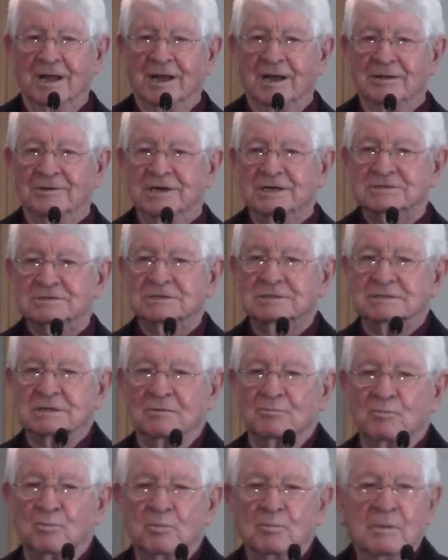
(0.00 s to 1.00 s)
This is, a,
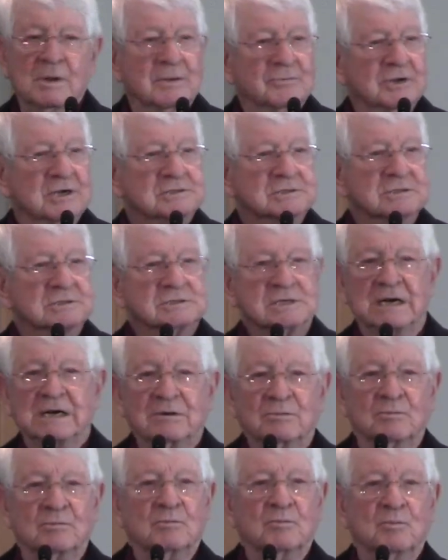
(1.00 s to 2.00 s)
this is
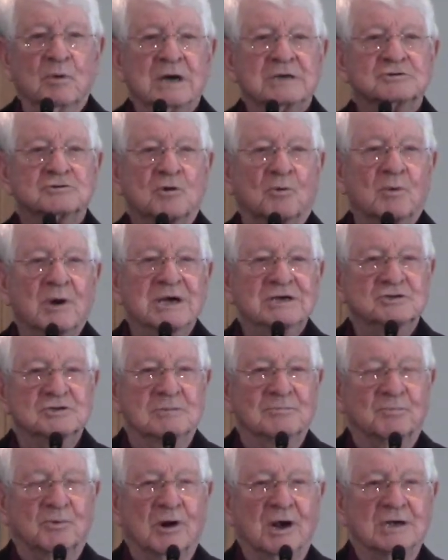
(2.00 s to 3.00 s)
a
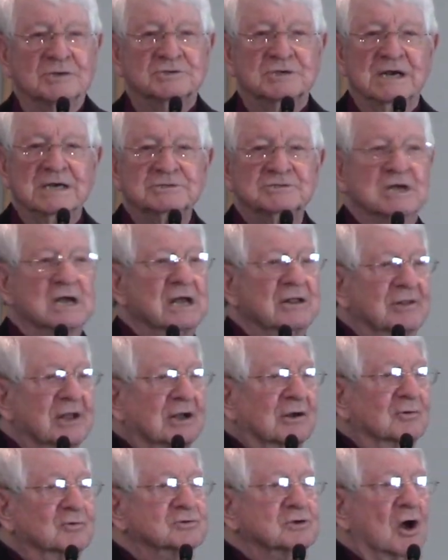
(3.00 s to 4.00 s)
restoration process
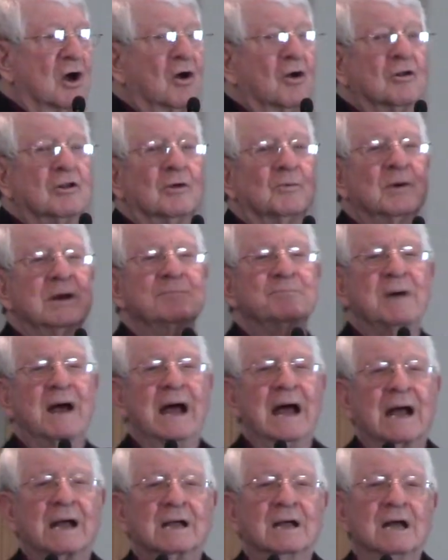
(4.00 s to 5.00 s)
that goes all the way
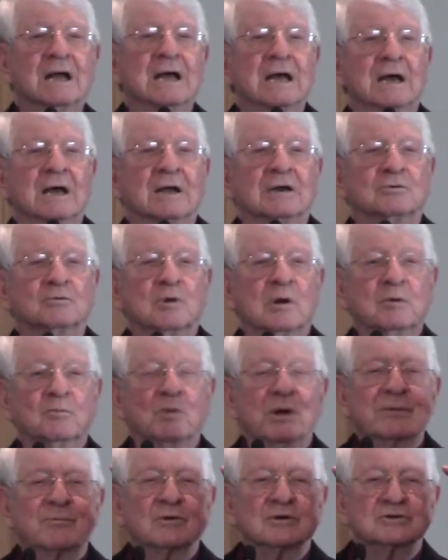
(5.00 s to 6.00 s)
back when
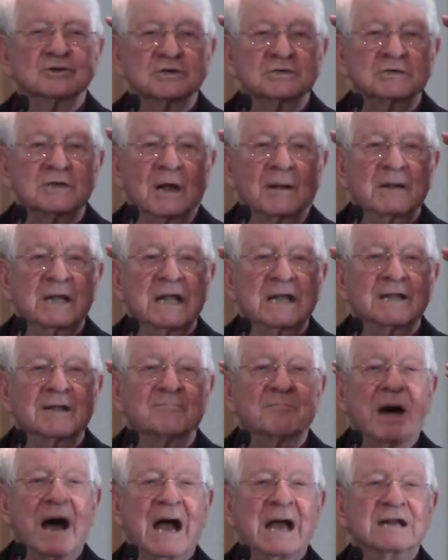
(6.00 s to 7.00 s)
we were just uh, in the
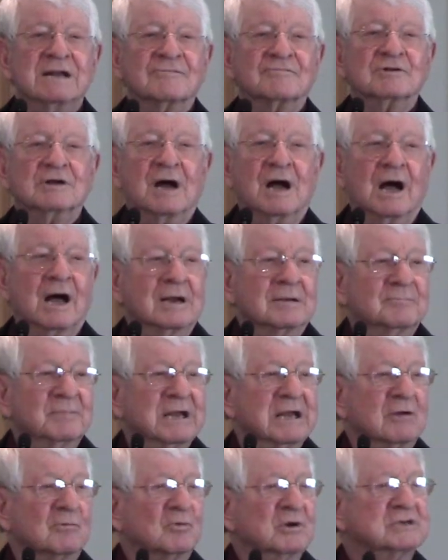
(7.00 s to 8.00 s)
mind of God,
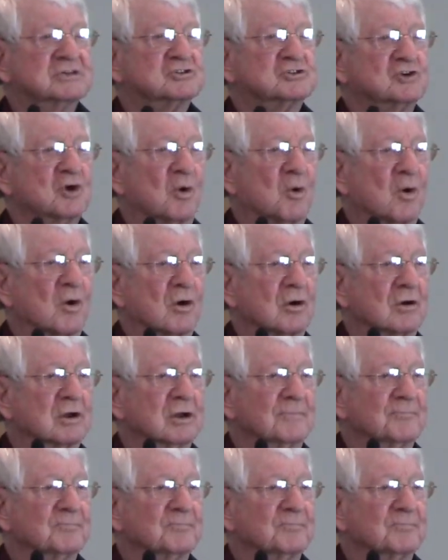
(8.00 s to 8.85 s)
being restored